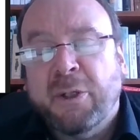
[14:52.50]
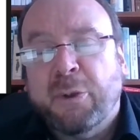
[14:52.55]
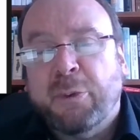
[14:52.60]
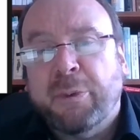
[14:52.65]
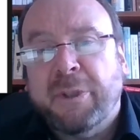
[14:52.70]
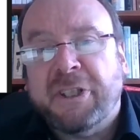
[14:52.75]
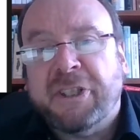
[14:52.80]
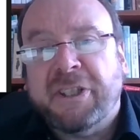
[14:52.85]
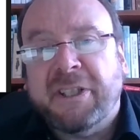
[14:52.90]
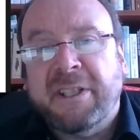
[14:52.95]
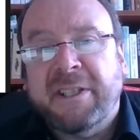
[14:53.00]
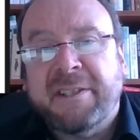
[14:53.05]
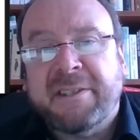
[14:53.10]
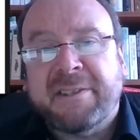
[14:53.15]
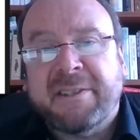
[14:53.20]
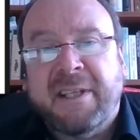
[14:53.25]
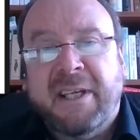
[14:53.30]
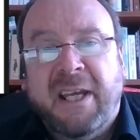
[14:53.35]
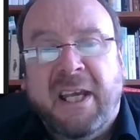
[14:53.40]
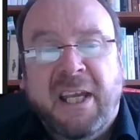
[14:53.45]
which
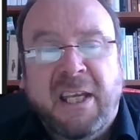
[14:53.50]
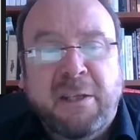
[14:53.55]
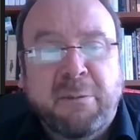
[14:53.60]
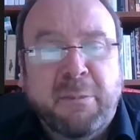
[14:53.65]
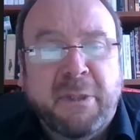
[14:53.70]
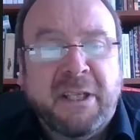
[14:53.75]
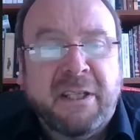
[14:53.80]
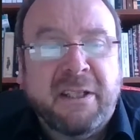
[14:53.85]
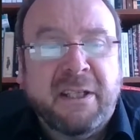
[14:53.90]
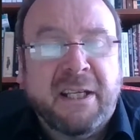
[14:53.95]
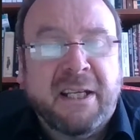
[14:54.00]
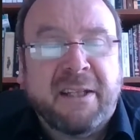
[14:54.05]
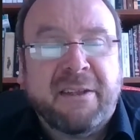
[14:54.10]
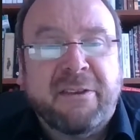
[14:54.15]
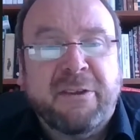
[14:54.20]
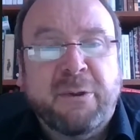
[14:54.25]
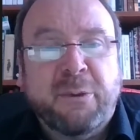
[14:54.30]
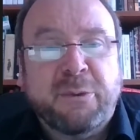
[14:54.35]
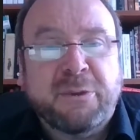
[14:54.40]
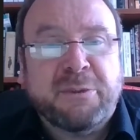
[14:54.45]
is aiming at
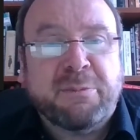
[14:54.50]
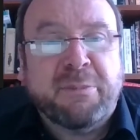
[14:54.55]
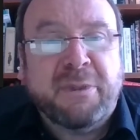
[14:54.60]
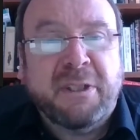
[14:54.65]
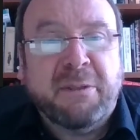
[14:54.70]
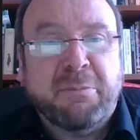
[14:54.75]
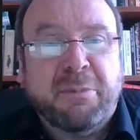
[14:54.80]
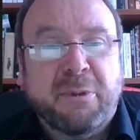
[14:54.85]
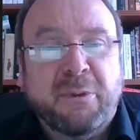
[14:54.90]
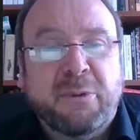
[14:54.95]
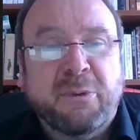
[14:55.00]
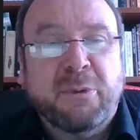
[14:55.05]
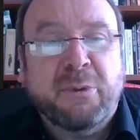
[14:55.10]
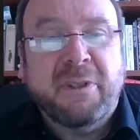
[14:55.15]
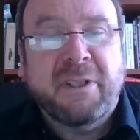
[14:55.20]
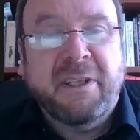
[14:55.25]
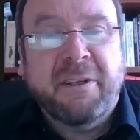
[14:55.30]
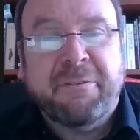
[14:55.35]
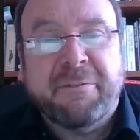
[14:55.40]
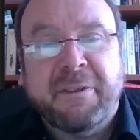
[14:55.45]
those people who
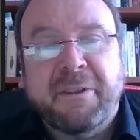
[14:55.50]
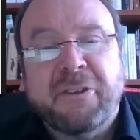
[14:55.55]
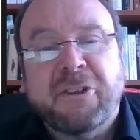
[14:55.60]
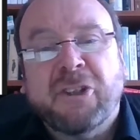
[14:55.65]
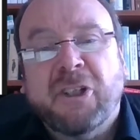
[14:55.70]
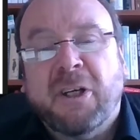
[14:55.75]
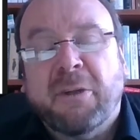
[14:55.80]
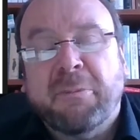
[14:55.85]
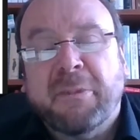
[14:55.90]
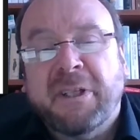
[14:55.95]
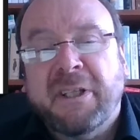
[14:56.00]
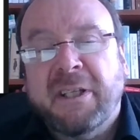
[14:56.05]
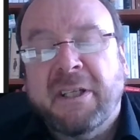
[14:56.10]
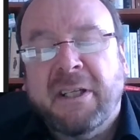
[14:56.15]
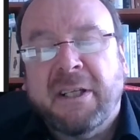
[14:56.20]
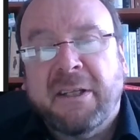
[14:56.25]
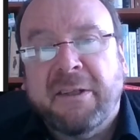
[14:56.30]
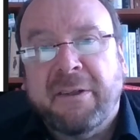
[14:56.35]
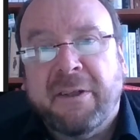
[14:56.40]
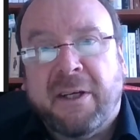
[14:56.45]
lived in Germany
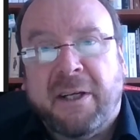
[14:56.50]
and